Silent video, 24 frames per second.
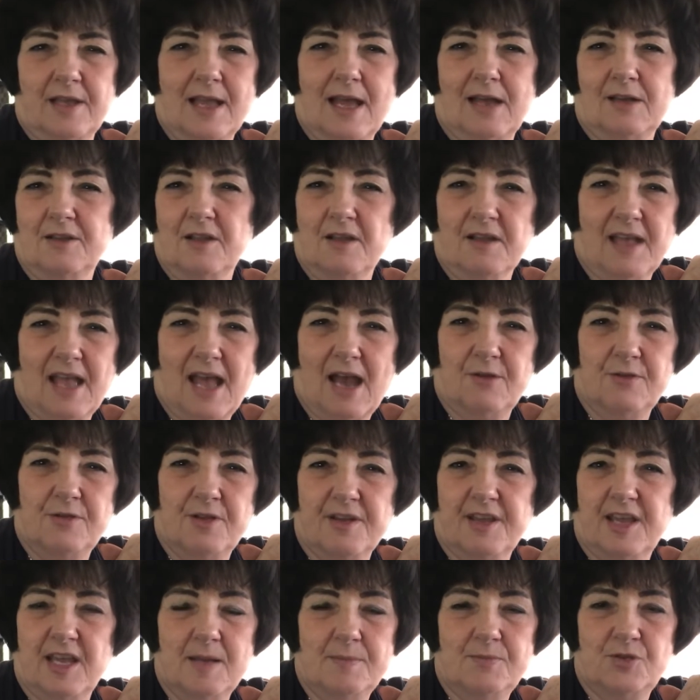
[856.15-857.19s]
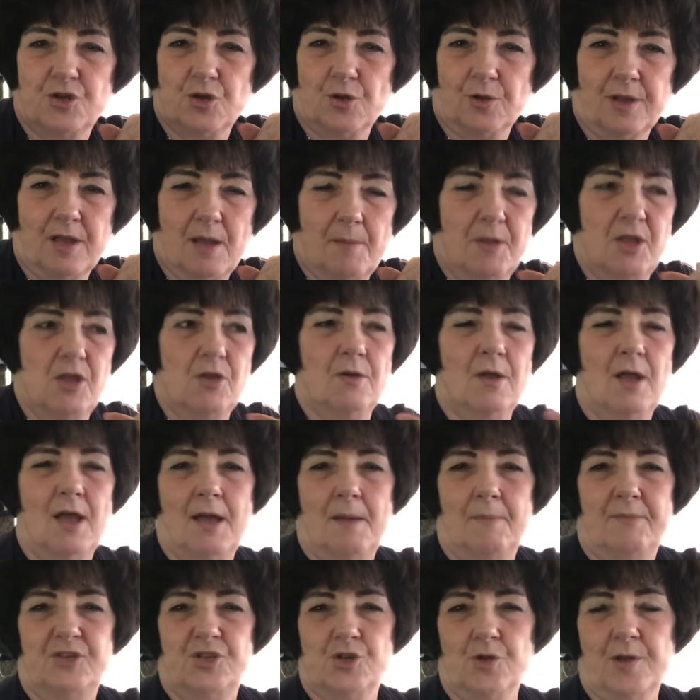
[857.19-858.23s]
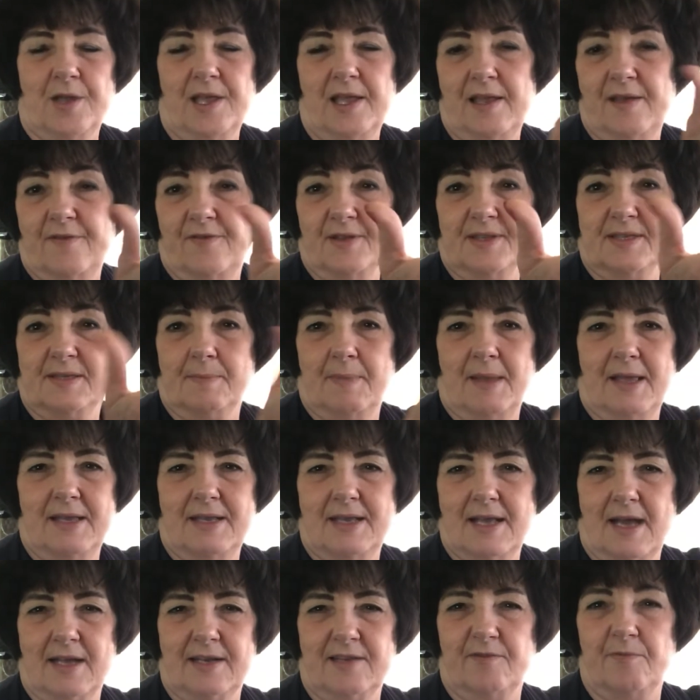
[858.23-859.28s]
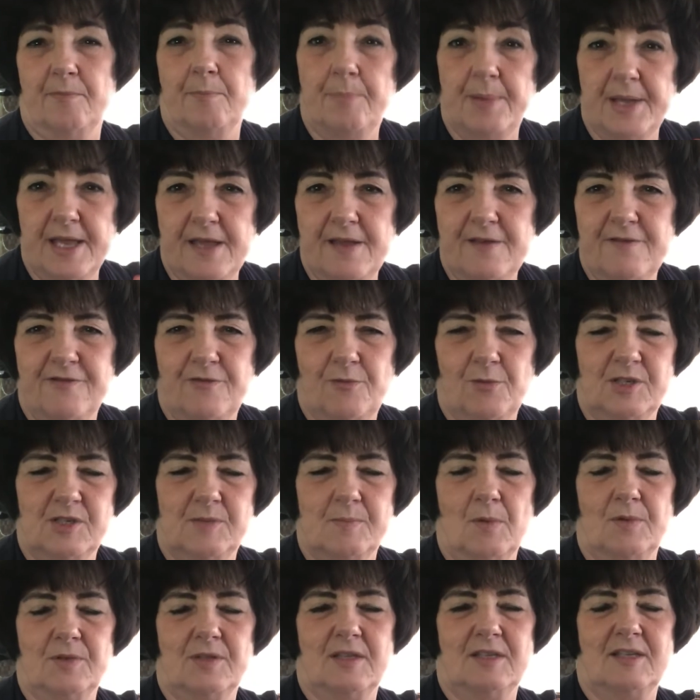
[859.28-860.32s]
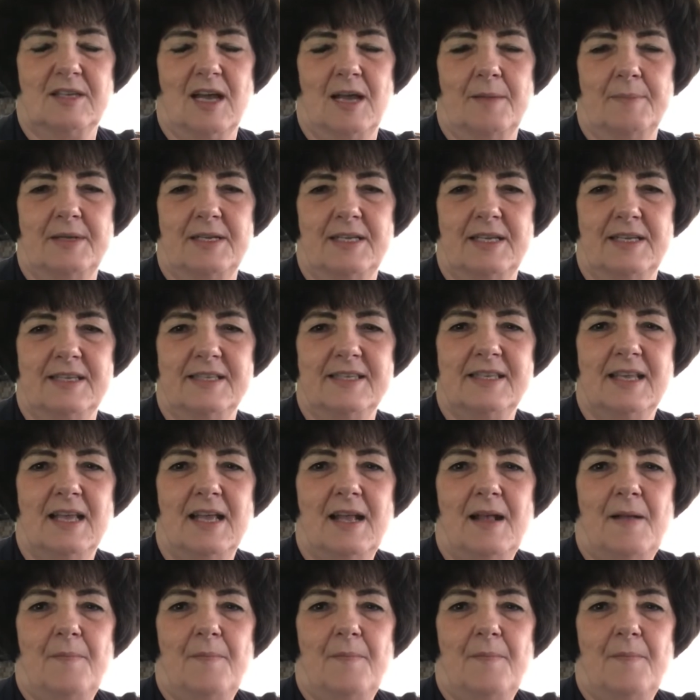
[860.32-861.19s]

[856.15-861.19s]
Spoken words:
How do you keep jerky? I mean, jerky, if it's made out of beef, which most of the time it is,